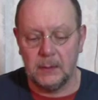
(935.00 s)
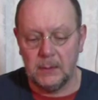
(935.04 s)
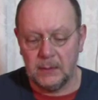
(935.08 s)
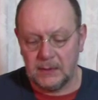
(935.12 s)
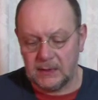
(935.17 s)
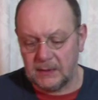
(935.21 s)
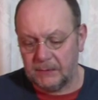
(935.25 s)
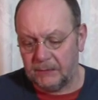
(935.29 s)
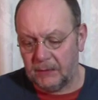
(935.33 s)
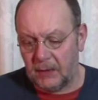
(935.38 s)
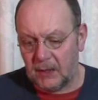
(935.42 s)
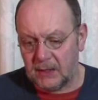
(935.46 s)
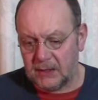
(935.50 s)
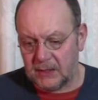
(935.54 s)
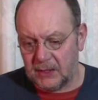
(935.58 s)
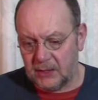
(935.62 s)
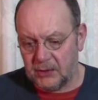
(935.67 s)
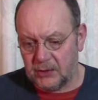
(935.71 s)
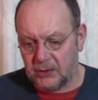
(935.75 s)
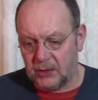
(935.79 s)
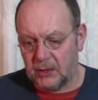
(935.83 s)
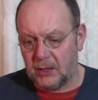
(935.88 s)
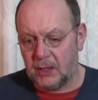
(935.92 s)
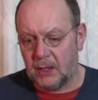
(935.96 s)

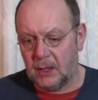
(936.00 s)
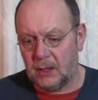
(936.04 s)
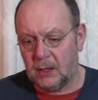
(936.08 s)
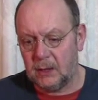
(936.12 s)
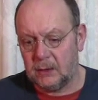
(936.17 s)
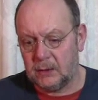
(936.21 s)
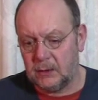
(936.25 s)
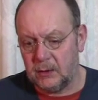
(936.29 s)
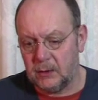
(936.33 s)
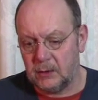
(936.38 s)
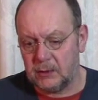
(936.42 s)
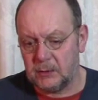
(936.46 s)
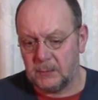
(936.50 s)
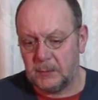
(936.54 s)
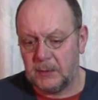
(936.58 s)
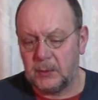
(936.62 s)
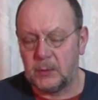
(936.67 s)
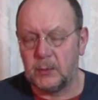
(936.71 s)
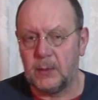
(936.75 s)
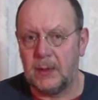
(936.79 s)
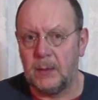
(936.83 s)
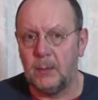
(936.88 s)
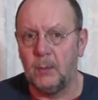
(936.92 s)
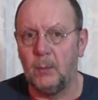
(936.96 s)
civilization card costs
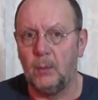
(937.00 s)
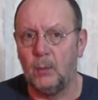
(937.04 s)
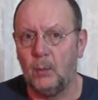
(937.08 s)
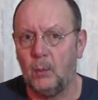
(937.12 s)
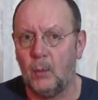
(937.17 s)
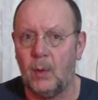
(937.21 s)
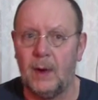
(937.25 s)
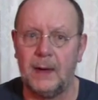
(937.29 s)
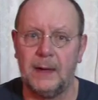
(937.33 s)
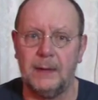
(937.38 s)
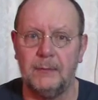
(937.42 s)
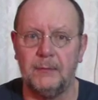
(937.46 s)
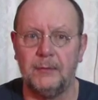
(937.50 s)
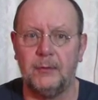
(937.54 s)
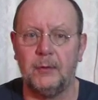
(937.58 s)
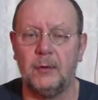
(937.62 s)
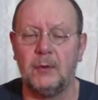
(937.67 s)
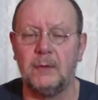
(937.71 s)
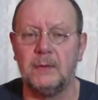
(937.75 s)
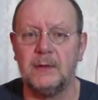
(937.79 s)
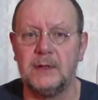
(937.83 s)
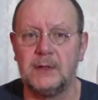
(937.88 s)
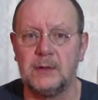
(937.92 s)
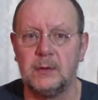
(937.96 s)
between 1 and
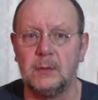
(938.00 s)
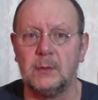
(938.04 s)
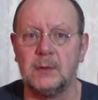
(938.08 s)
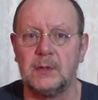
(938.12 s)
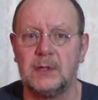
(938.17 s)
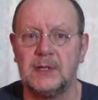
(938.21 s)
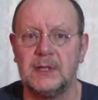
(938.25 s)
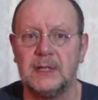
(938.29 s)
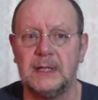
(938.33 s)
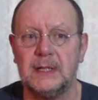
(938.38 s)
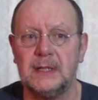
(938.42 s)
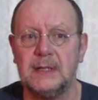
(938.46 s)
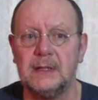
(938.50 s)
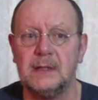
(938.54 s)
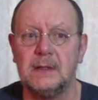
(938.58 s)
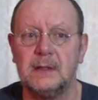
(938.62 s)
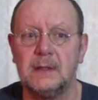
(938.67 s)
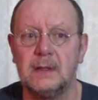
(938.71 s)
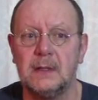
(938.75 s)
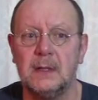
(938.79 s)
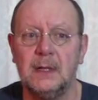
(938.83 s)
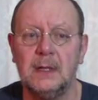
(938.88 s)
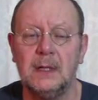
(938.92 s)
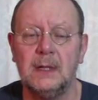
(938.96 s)
4
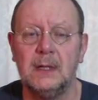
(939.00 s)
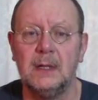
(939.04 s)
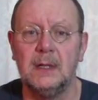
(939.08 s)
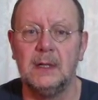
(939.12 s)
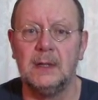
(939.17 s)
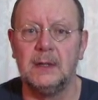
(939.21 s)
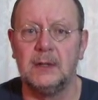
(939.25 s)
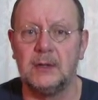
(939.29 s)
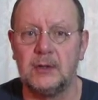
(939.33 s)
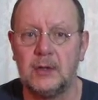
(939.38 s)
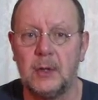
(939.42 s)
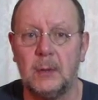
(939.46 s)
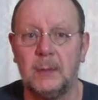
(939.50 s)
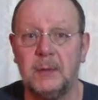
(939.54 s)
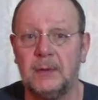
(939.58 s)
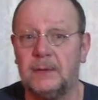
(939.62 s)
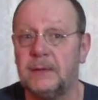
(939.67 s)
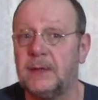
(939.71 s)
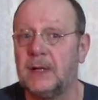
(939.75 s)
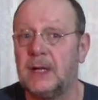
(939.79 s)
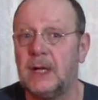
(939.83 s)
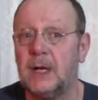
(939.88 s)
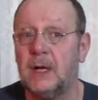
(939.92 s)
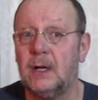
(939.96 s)
resources. The top of
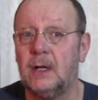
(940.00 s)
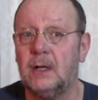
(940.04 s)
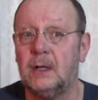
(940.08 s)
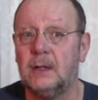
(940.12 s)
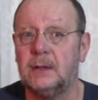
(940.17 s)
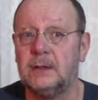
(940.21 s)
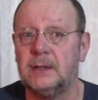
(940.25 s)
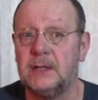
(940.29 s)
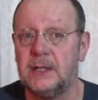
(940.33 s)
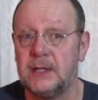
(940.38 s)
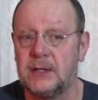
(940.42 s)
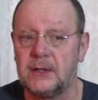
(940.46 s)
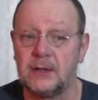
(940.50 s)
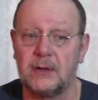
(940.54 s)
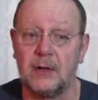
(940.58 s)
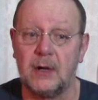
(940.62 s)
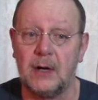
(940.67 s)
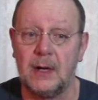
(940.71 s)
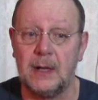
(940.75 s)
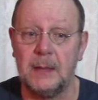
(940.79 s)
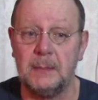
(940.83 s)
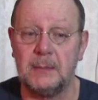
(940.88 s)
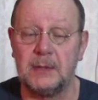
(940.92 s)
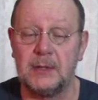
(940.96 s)
the card
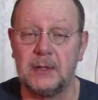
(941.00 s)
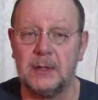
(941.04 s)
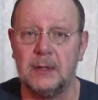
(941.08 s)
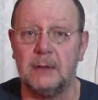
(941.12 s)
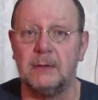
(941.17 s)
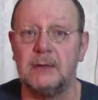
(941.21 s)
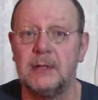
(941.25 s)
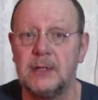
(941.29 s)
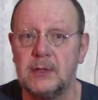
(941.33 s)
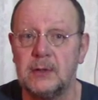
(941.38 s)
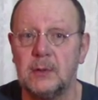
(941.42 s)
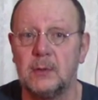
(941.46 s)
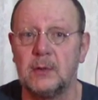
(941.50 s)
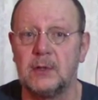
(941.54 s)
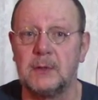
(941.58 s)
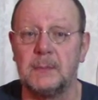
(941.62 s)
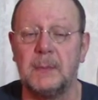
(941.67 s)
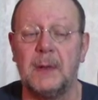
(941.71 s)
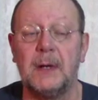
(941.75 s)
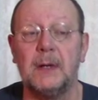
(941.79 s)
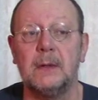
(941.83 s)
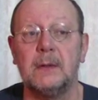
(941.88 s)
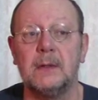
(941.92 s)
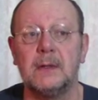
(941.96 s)
describes a resource
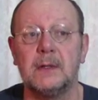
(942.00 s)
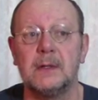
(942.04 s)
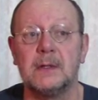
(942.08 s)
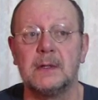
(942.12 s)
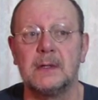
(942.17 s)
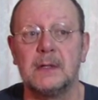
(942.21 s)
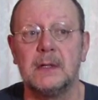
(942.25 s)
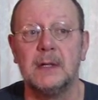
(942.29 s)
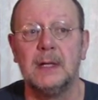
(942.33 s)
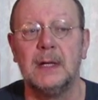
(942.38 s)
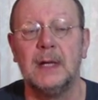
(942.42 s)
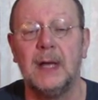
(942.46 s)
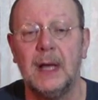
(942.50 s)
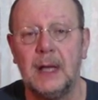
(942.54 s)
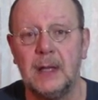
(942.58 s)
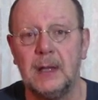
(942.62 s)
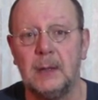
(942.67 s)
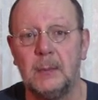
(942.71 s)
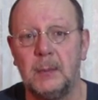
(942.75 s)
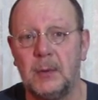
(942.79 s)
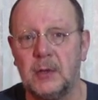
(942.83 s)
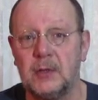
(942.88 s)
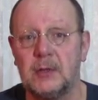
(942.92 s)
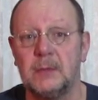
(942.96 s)
bonus and the
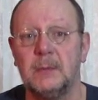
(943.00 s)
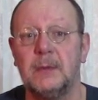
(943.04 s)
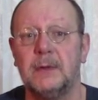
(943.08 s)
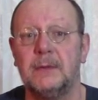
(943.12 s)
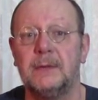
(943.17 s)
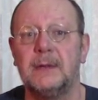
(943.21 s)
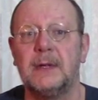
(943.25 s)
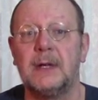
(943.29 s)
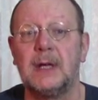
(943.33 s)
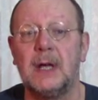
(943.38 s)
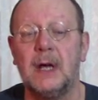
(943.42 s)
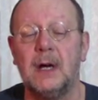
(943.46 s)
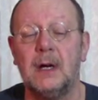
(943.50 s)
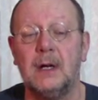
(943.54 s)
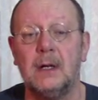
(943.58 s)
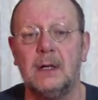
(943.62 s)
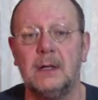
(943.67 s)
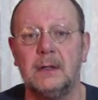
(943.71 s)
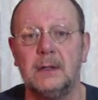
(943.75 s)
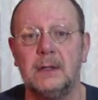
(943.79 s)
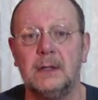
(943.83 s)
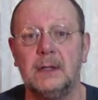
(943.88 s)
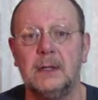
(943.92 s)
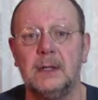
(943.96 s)
bottom of the
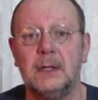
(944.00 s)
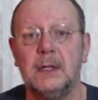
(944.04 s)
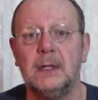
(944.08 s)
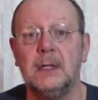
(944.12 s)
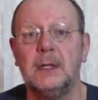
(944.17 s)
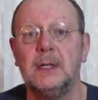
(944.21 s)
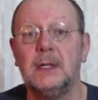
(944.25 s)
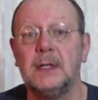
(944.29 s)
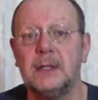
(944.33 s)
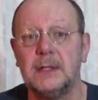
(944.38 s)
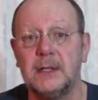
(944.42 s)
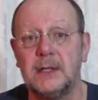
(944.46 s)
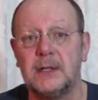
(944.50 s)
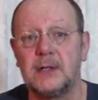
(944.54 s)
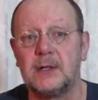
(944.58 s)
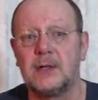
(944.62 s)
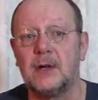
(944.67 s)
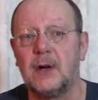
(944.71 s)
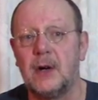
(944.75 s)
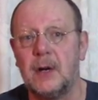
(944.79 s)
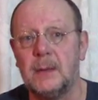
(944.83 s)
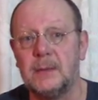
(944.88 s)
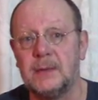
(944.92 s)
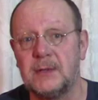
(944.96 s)
card
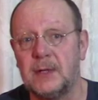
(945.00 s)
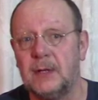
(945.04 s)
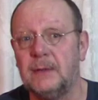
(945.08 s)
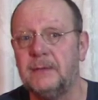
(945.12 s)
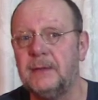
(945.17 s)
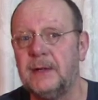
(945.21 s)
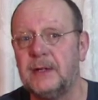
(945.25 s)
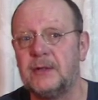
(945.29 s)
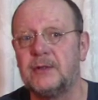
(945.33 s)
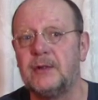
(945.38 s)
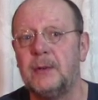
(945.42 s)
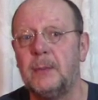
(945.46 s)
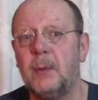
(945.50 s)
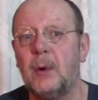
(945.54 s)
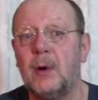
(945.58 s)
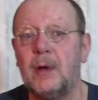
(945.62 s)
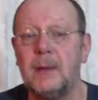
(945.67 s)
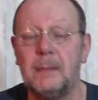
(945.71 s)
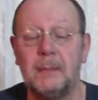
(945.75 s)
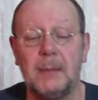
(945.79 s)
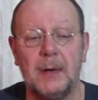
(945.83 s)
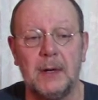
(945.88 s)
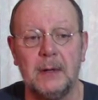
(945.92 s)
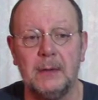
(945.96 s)
describes a victory
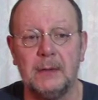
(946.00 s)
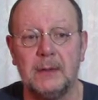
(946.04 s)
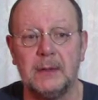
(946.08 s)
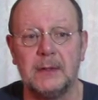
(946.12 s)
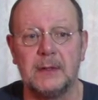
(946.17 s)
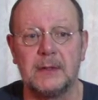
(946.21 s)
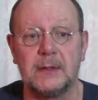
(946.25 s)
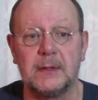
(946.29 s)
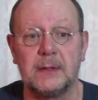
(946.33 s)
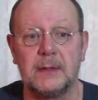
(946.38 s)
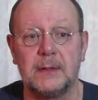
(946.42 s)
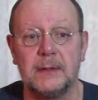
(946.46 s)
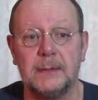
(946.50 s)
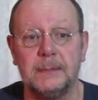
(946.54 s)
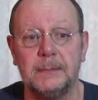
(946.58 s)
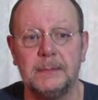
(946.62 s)
point bonus.